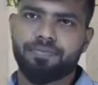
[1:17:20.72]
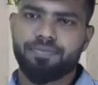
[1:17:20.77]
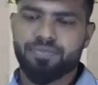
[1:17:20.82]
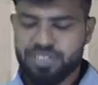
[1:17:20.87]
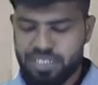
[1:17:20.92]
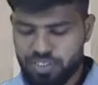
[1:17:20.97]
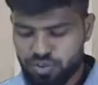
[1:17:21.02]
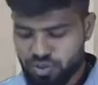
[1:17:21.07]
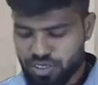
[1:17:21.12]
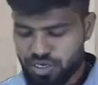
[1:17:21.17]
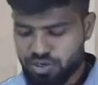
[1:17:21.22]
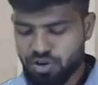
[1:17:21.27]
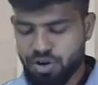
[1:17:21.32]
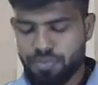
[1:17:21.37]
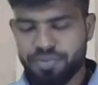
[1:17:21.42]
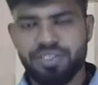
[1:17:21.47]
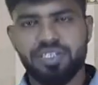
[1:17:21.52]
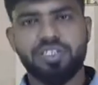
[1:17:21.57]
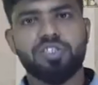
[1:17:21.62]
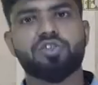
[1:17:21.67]
Just you can
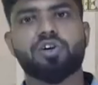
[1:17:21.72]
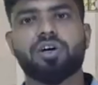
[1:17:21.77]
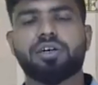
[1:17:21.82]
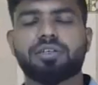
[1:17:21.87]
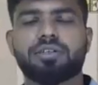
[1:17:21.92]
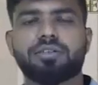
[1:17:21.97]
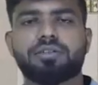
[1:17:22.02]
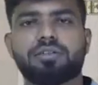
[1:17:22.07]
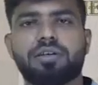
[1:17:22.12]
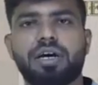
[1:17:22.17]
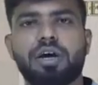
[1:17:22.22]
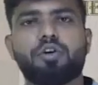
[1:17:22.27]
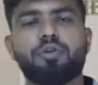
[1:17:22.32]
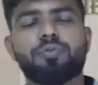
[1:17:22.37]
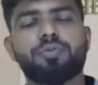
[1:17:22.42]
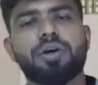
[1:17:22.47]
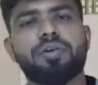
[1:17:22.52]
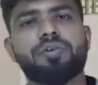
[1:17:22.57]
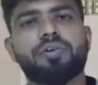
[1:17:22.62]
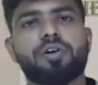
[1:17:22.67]
copy this chart. I hope
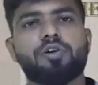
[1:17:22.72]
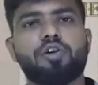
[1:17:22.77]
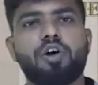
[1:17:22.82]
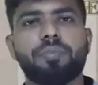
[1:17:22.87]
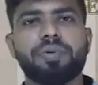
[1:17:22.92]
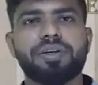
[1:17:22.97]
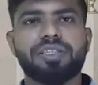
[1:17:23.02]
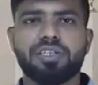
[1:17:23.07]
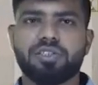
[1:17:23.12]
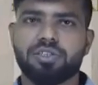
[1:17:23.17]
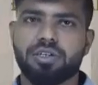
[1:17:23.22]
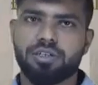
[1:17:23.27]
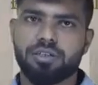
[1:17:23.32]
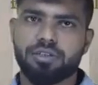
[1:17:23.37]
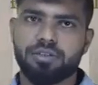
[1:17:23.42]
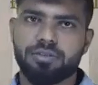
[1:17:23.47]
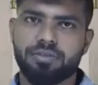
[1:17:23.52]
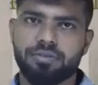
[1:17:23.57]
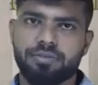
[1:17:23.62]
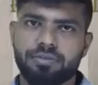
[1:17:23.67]
everyone copied the chart.
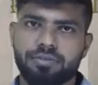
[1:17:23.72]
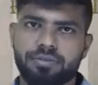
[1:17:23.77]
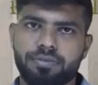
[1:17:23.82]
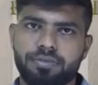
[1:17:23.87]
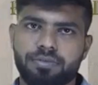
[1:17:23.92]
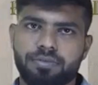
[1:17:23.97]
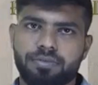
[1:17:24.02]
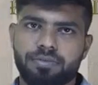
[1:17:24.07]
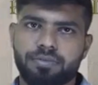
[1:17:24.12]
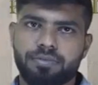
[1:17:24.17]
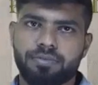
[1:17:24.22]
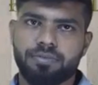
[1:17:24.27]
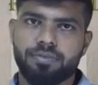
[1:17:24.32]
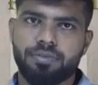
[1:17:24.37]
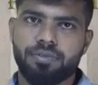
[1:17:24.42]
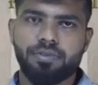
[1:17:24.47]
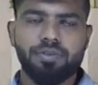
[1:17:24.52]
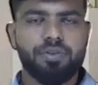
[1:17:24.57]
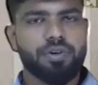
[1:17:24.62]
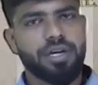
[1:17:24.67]

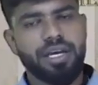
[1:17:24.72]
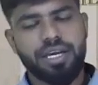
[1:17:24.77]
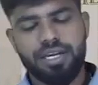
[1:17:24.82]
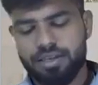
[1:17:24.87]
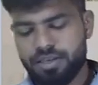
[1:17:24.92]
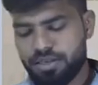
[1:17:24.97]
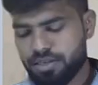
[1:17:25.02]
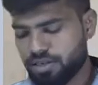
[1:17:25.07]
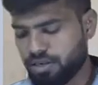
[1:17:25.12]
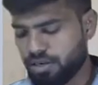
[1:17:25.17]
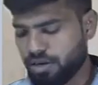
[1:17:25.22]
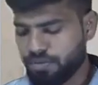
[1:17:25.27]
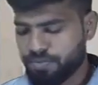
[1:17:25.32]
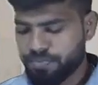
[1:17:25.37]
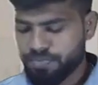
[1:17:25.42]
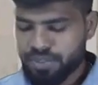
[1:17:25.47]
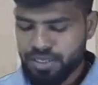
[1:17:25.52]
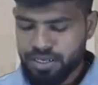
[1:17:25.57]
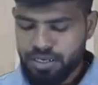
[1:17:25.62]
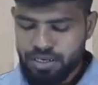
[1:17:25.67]
Okay, now
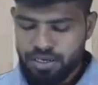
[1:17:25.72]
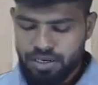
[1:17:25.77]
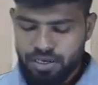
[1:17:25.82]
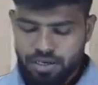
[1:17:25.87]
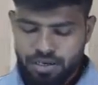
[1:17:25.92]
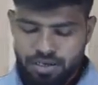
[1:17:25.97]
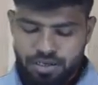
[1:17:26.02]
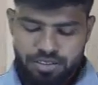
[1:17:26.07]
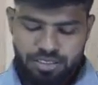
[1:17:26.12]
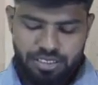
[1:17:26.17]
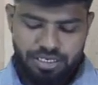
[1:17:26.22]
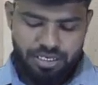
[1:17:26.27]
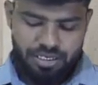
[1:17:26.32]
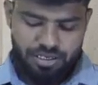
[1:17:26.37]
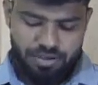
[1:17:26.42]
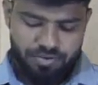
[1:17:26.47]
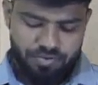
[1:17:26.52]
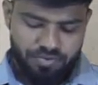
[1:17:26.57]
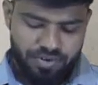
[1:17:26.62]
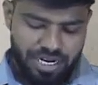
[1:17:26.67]
see,
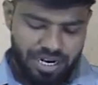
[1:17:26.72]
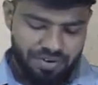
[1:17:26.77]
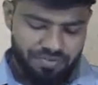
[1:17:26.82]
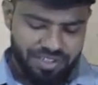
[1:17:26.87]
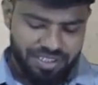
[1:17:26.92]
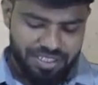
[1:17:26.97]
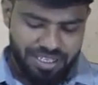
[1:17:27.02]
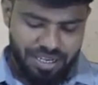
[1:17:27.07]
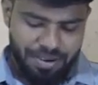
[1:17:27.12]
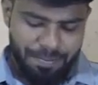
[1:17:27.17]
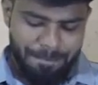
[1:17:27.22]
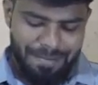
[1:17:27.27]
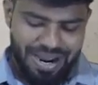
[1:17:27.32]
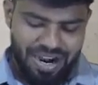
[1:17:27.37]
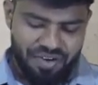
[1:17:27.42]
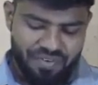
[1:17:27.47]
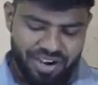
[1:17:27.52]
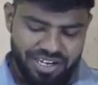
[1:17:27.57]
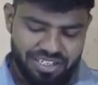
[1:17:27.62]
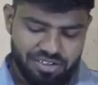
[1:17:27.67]
we done with the
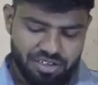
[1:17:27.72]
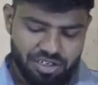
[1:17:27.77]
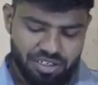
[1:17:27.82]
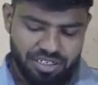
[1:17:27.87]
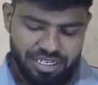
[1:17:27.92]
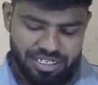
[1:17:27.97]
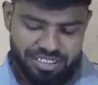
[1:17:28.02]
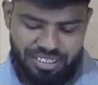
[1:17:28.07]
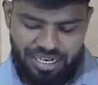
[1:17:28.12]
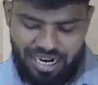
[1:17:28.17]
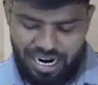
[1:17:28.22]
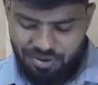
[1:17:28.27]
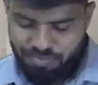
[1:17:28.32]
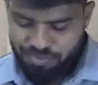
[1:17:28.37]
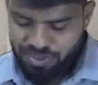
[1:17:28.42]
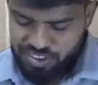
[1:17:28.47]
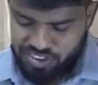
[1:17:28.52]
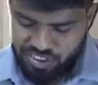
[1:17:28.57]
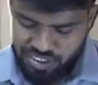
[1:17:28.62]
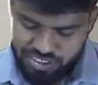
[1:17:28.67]
manufacturing cost. Next,
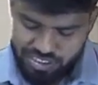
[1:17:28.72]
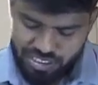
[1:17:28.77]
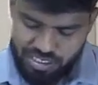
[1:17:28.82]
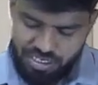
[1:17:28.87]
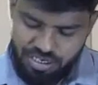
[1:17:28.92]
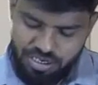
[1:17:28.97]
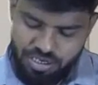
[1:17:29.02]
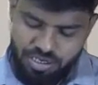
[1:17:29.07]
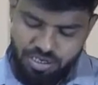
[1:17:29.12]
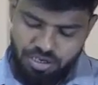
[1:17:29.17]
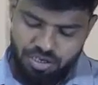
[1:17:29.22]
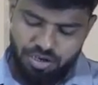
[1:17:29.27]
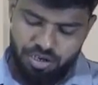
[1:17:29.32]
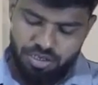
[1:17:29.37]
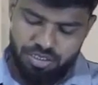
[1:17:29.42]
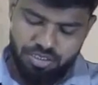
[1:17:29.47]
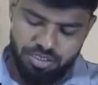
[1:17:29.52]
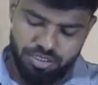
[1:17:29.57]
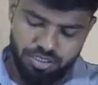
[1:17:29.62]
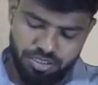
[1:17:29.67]
administration
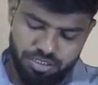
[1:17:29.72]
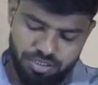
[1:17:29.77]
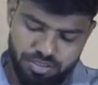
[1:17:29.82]
cost.